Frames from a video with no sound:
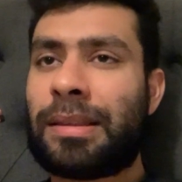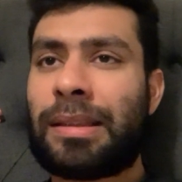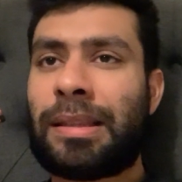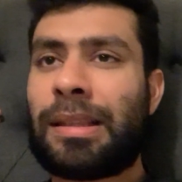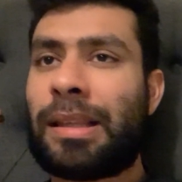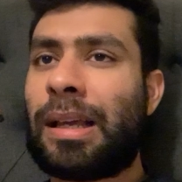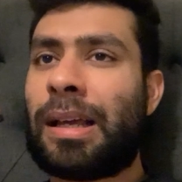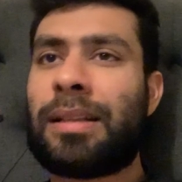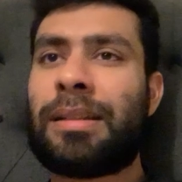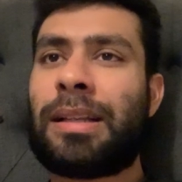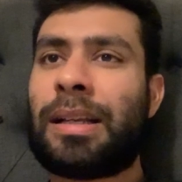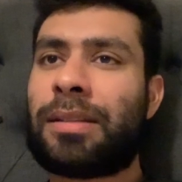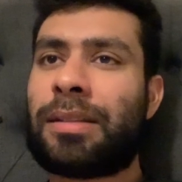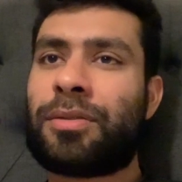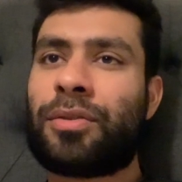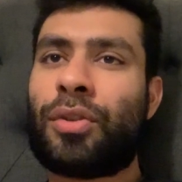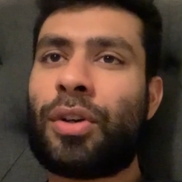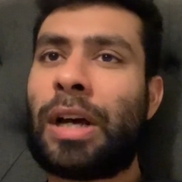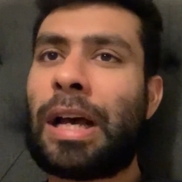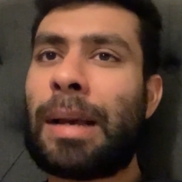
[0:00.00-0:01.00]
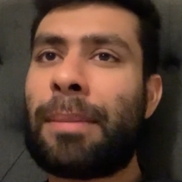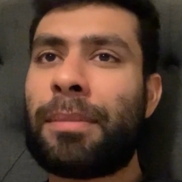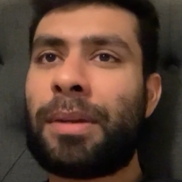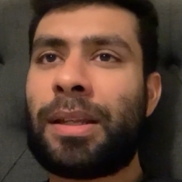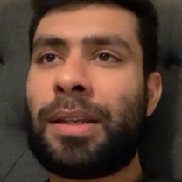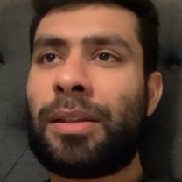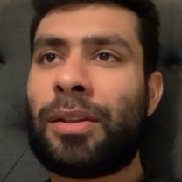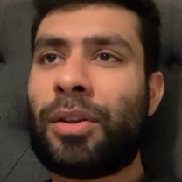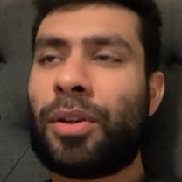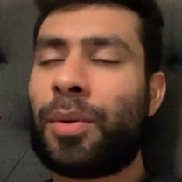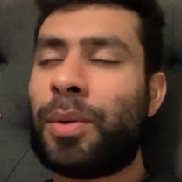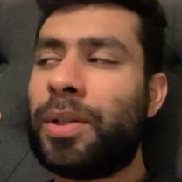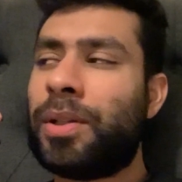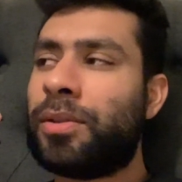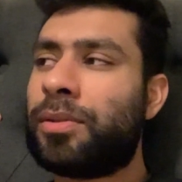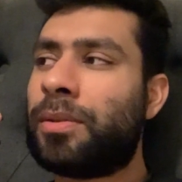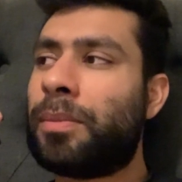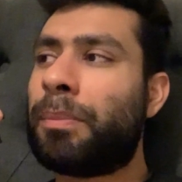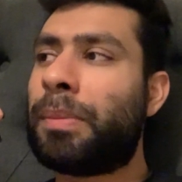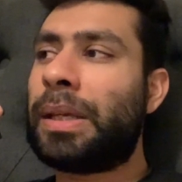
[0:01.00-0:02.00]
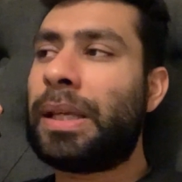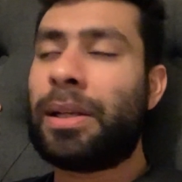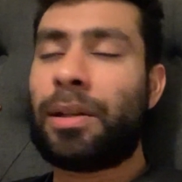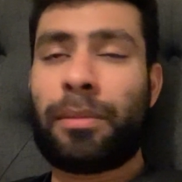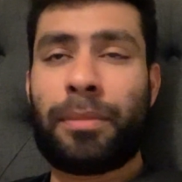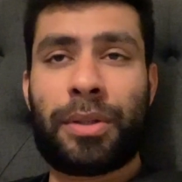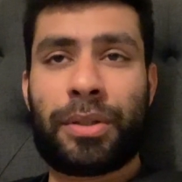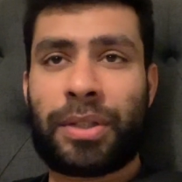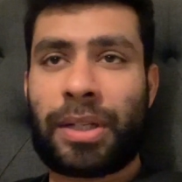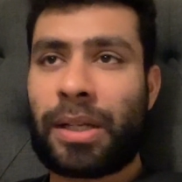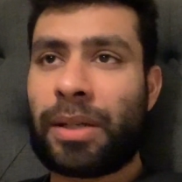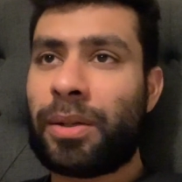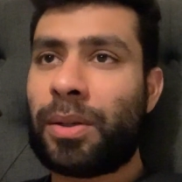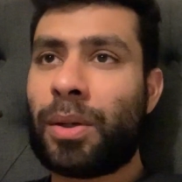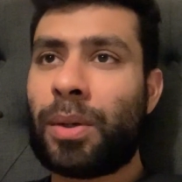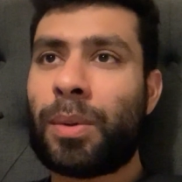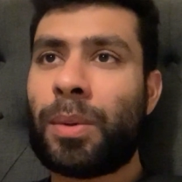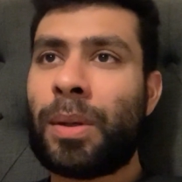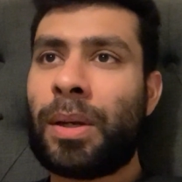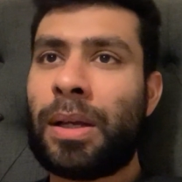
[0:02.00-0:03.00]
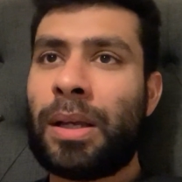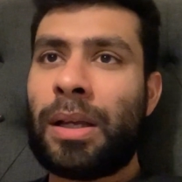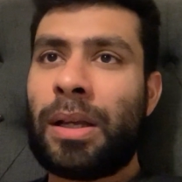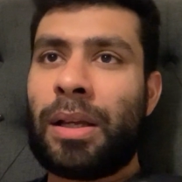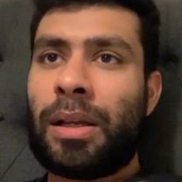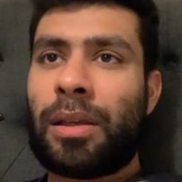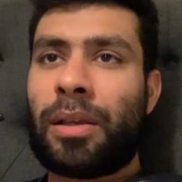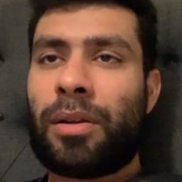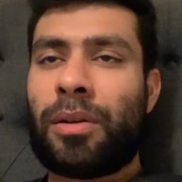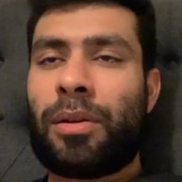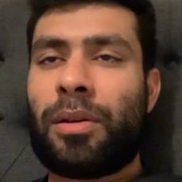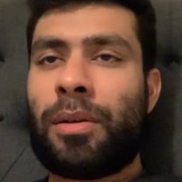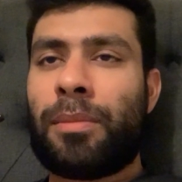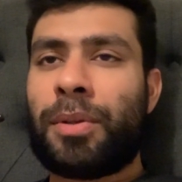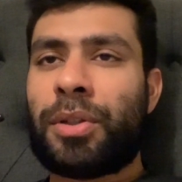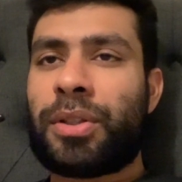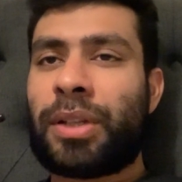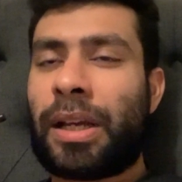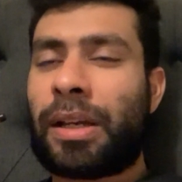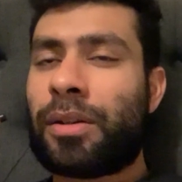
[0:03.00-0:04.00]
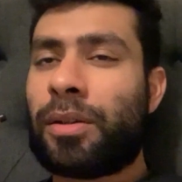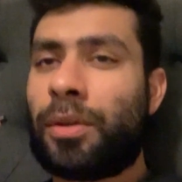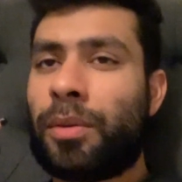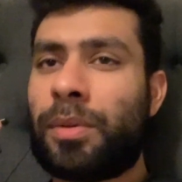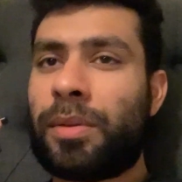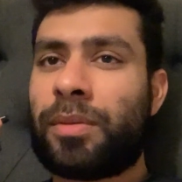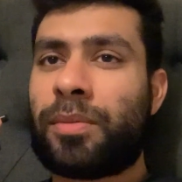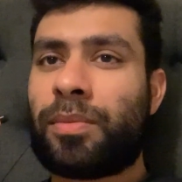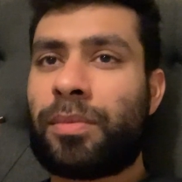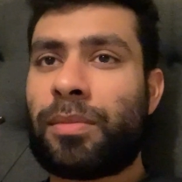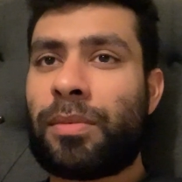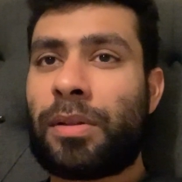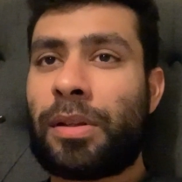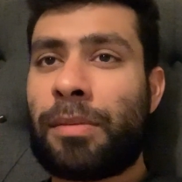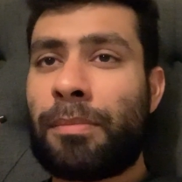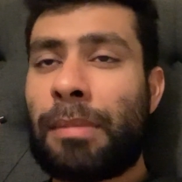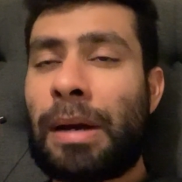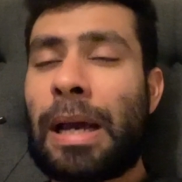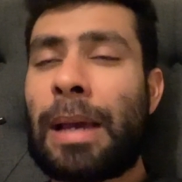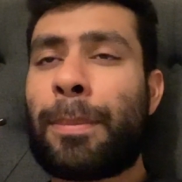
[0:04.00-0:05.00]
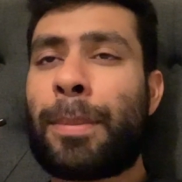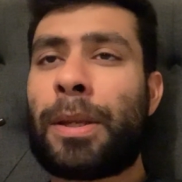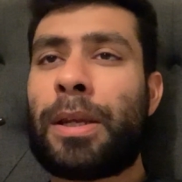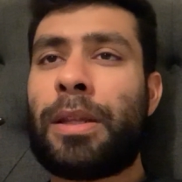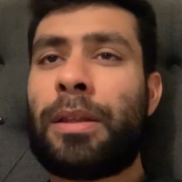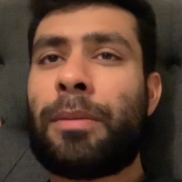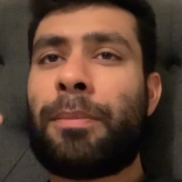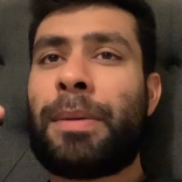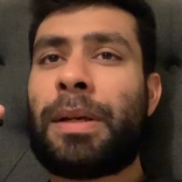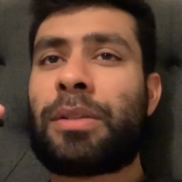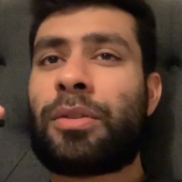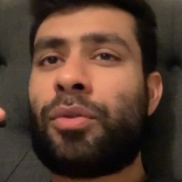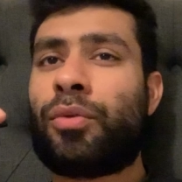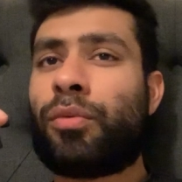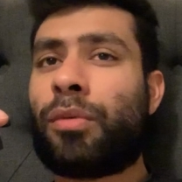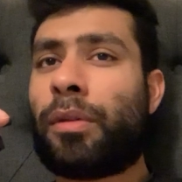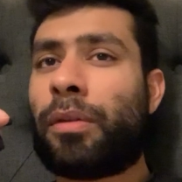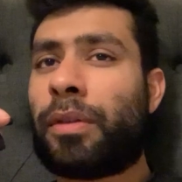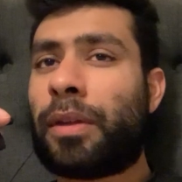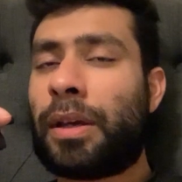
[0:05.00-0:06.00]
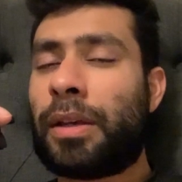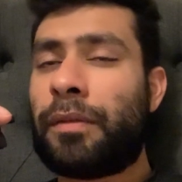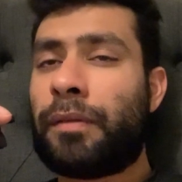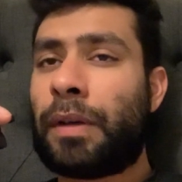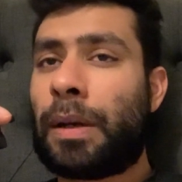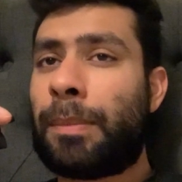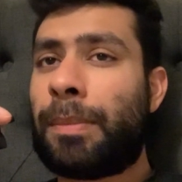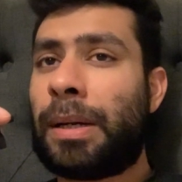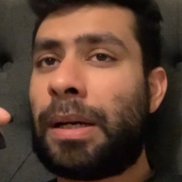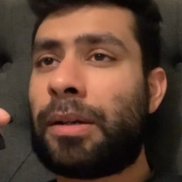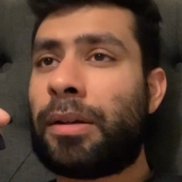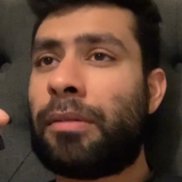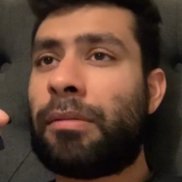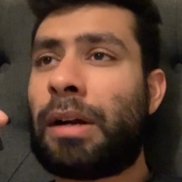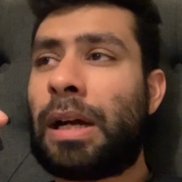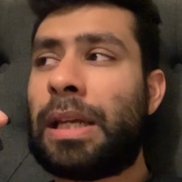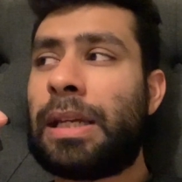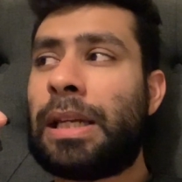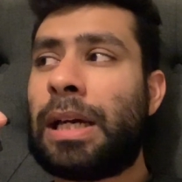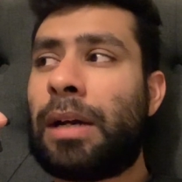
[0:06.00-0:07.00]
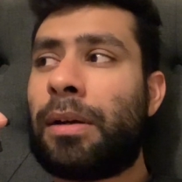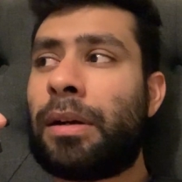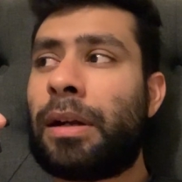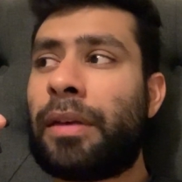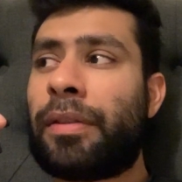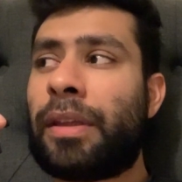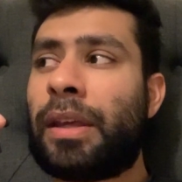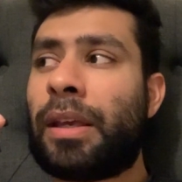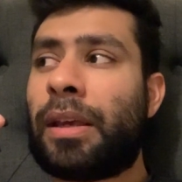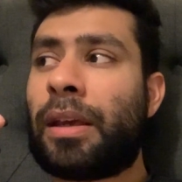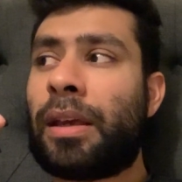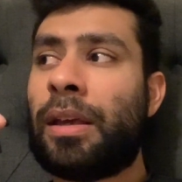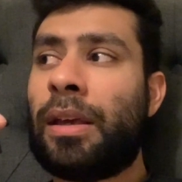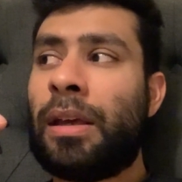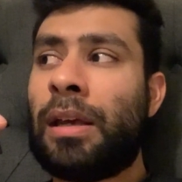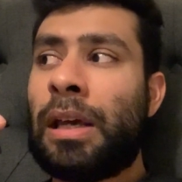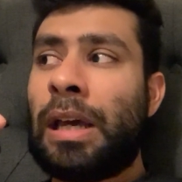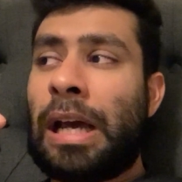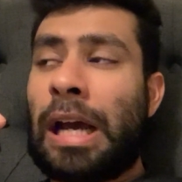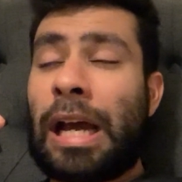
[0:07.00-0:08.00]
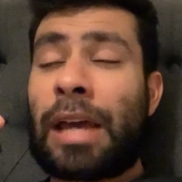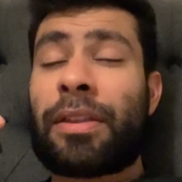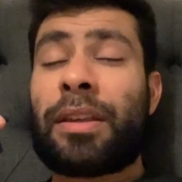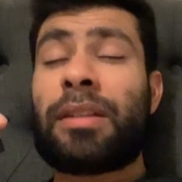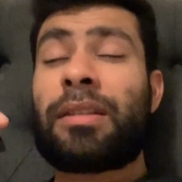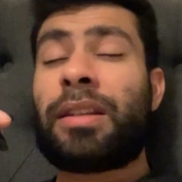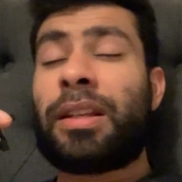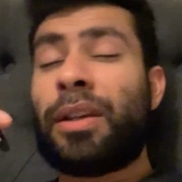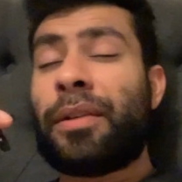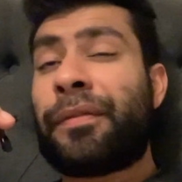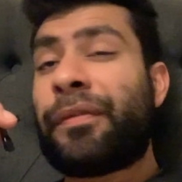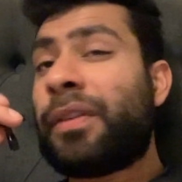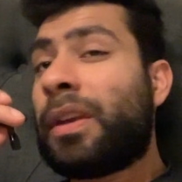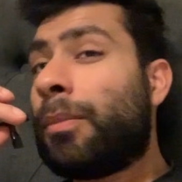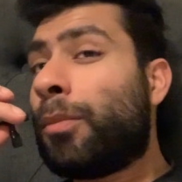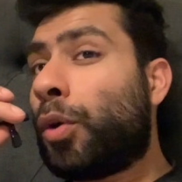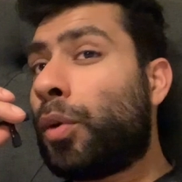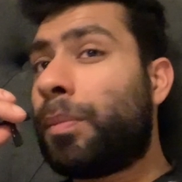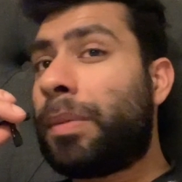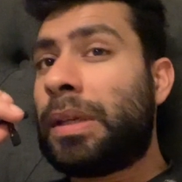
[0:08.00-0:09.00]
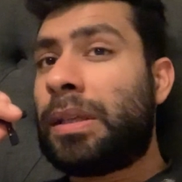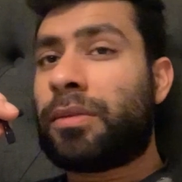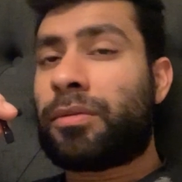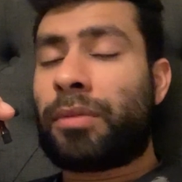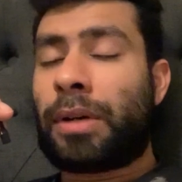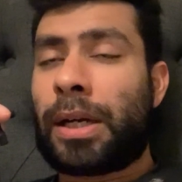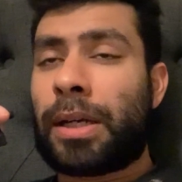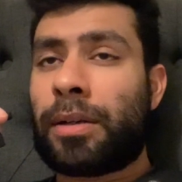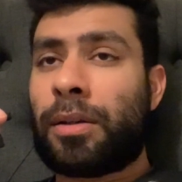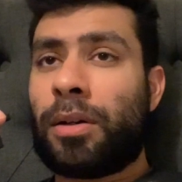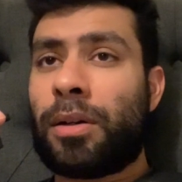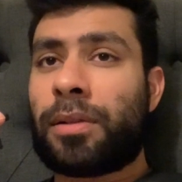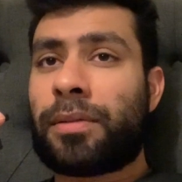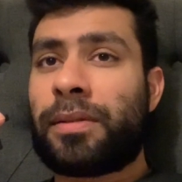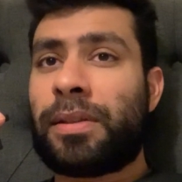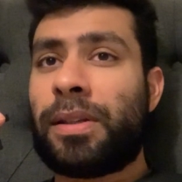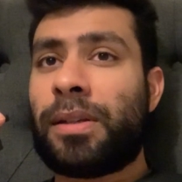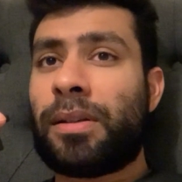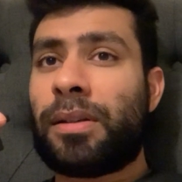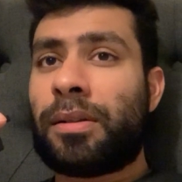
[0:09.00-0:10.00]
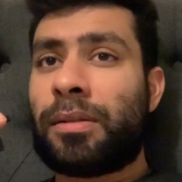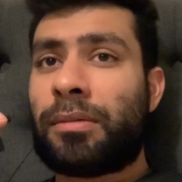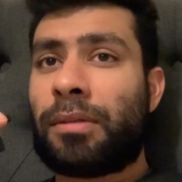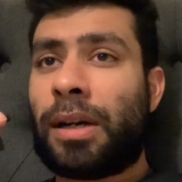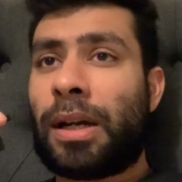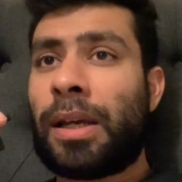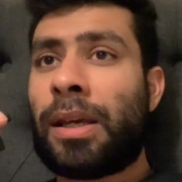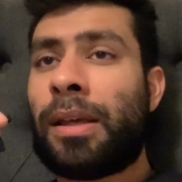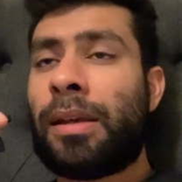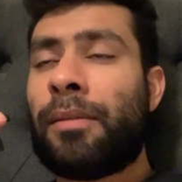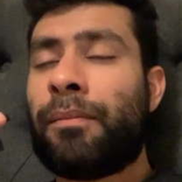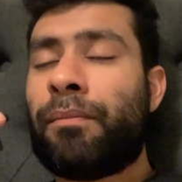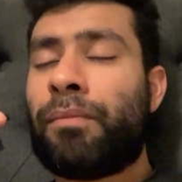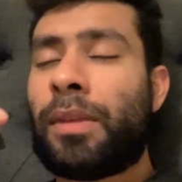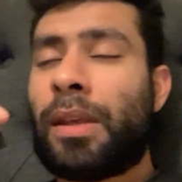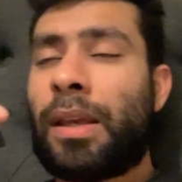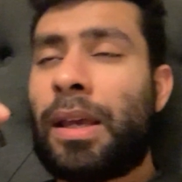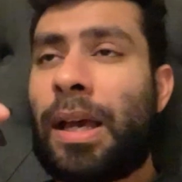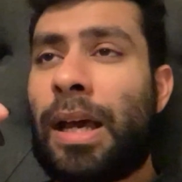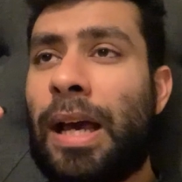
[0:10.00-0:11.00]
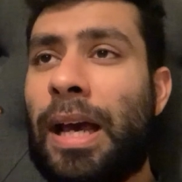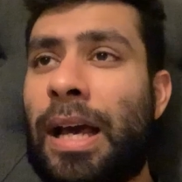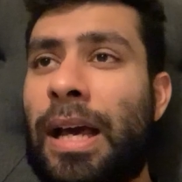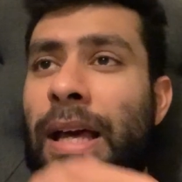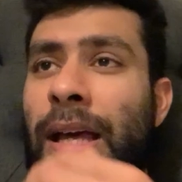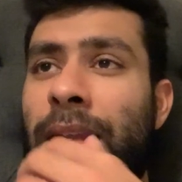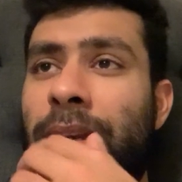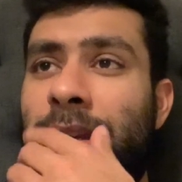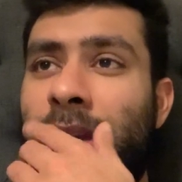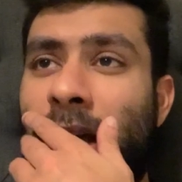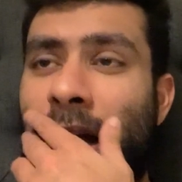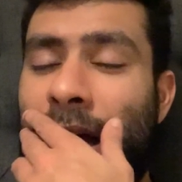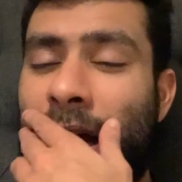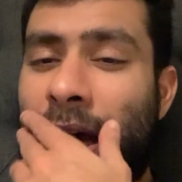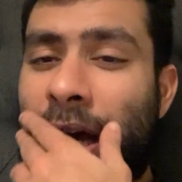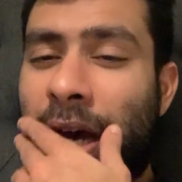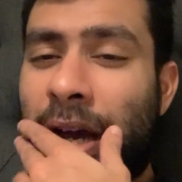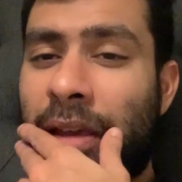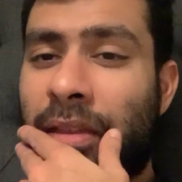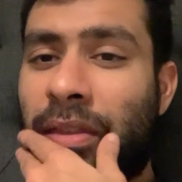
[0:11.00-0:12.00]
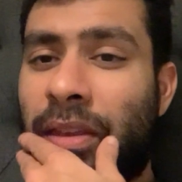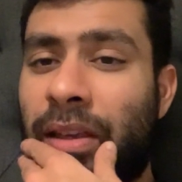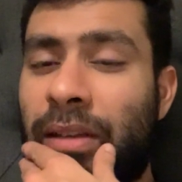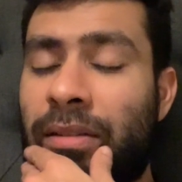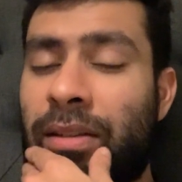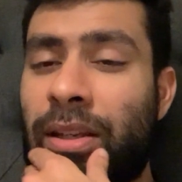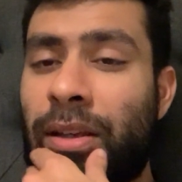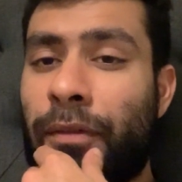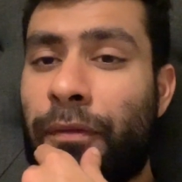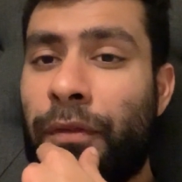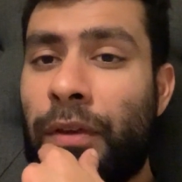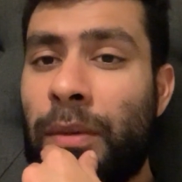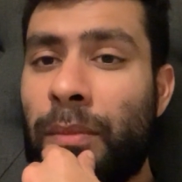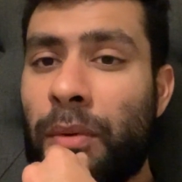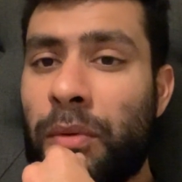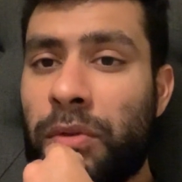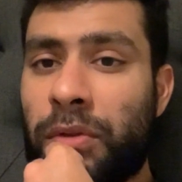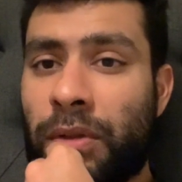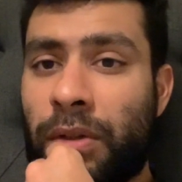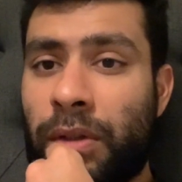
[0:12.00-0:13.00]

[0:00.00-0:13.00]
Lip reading: that's not happening. He doesn't beat Lomachenko. Lomachenko is, in my opinion, the best 135 pounder right now, and I think Tiafimo beats Ryan Garcia, right? And I think Tiafimo's